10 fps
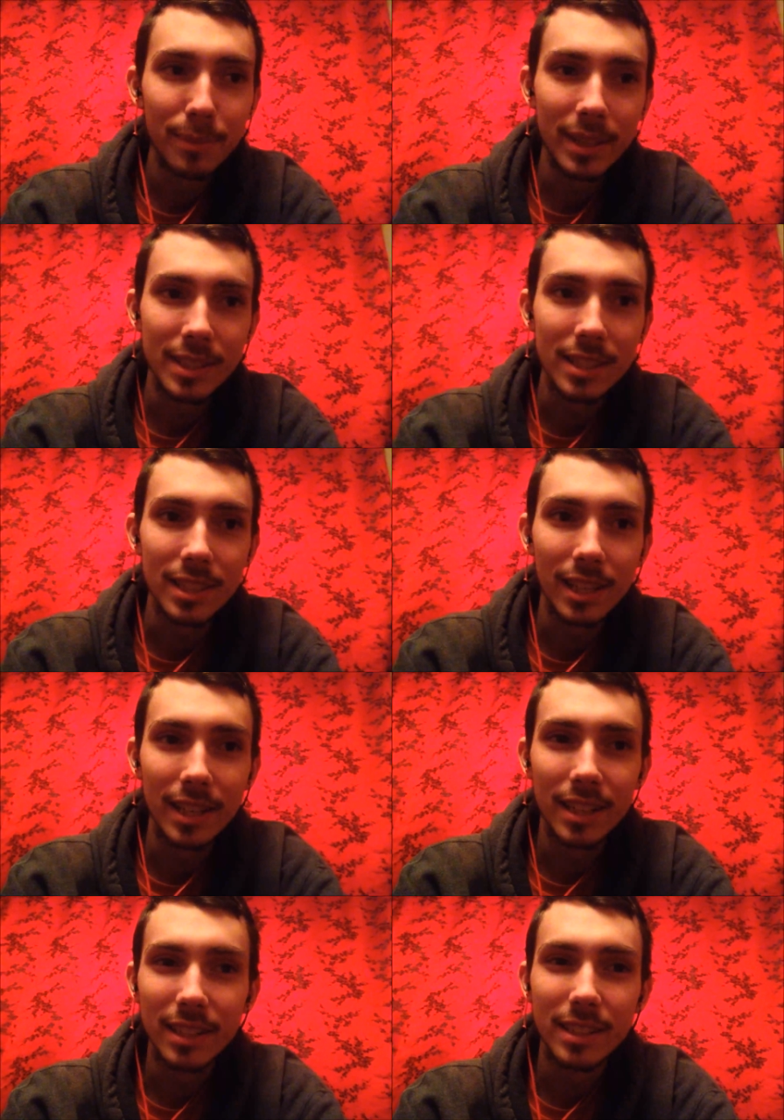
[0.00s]
because it's
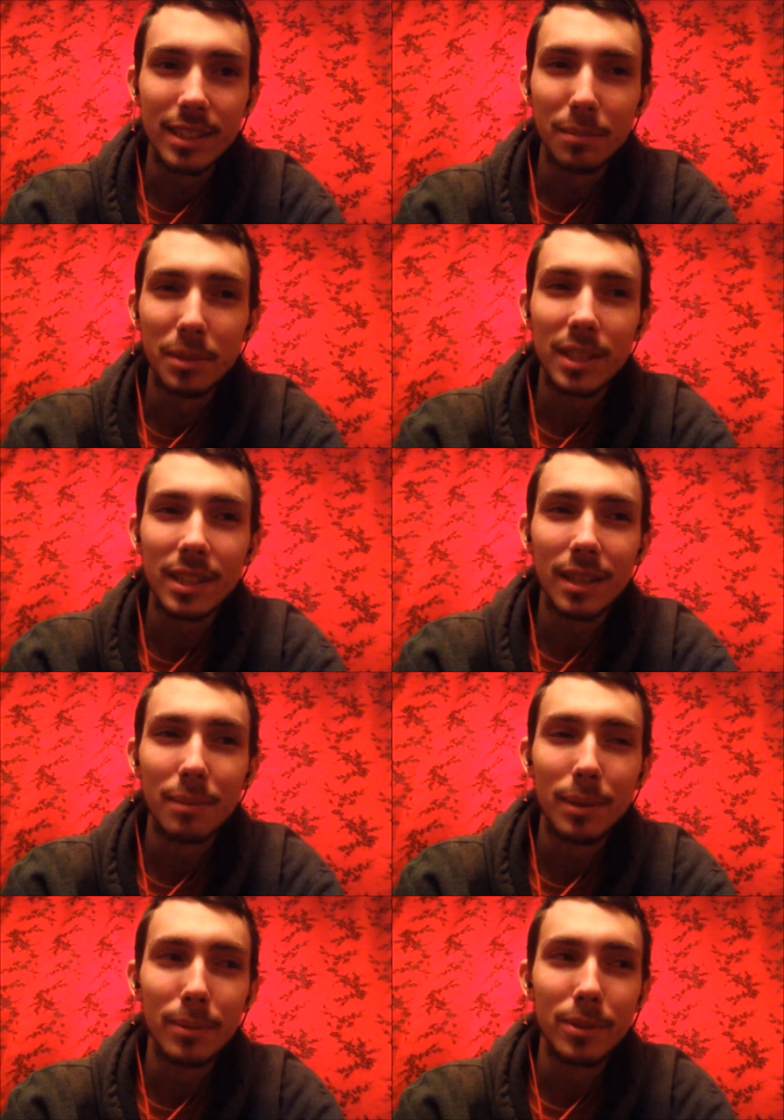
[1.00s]
like a subject that
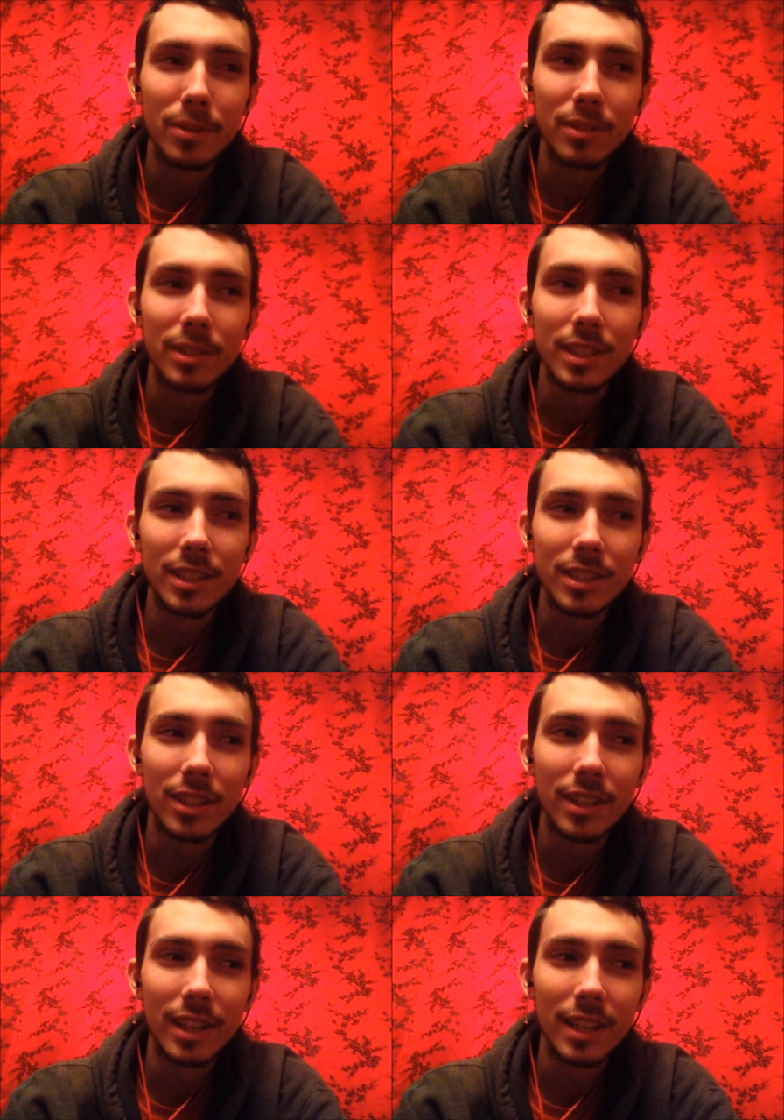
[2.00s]
people don't really touch
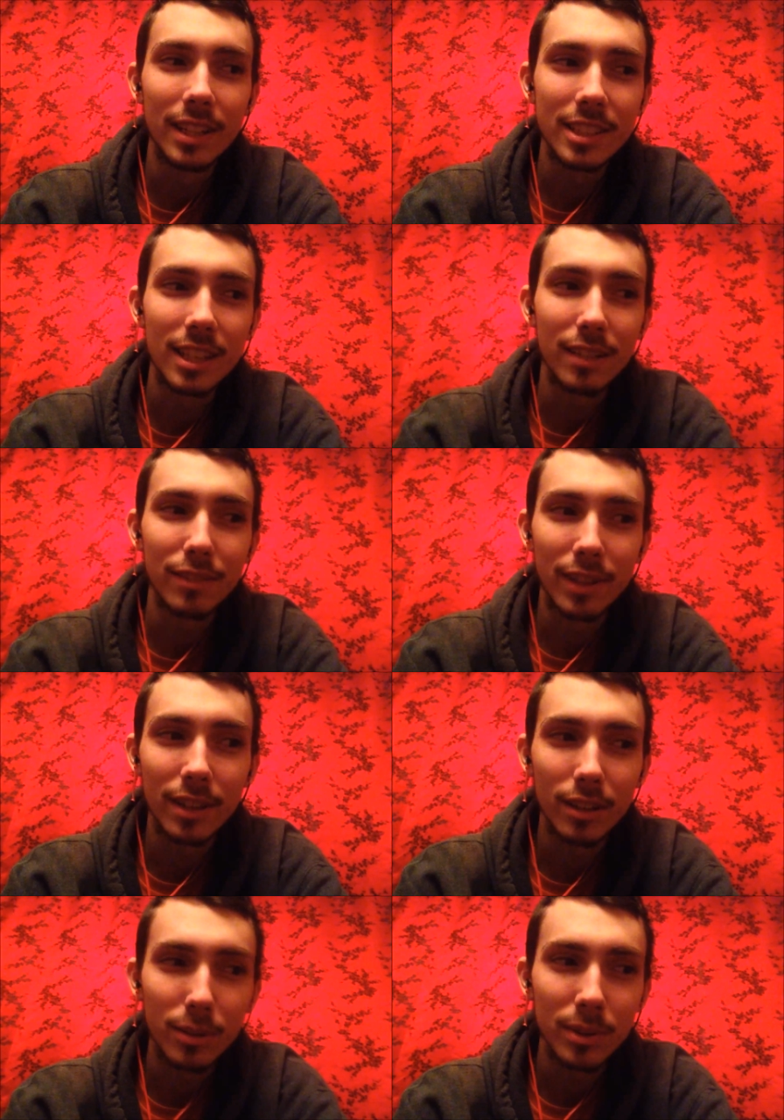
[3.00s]
on and it's kind of like
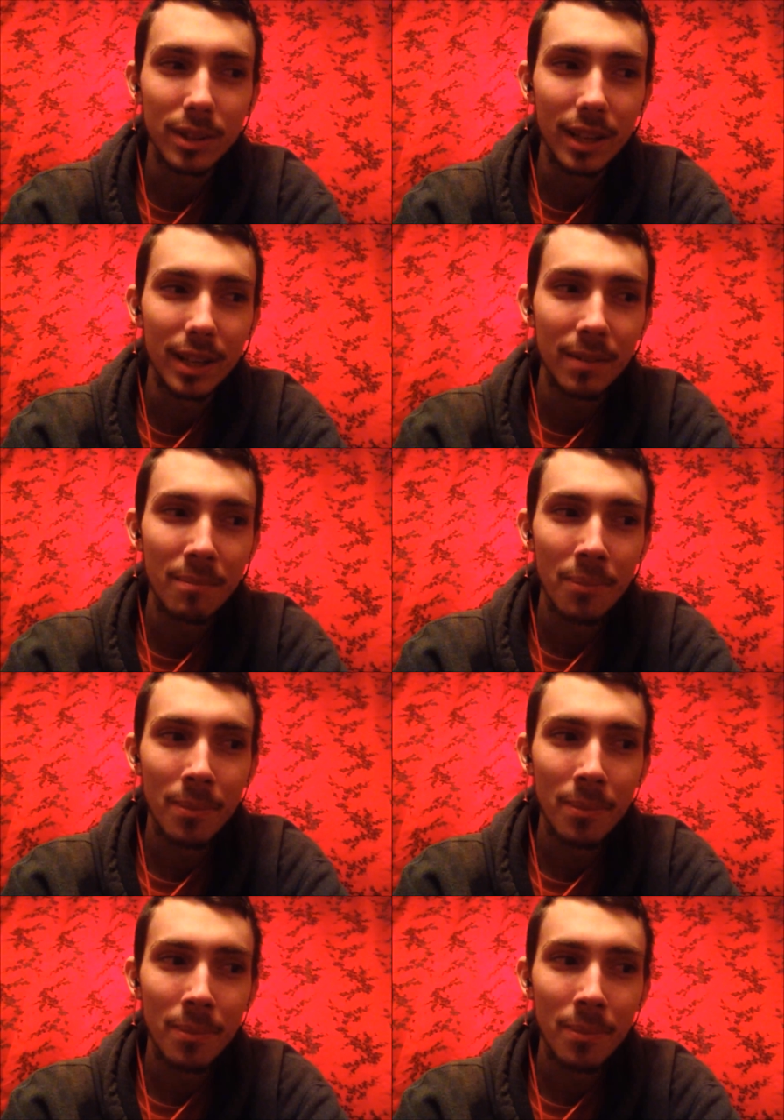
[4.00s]
an awkward thing.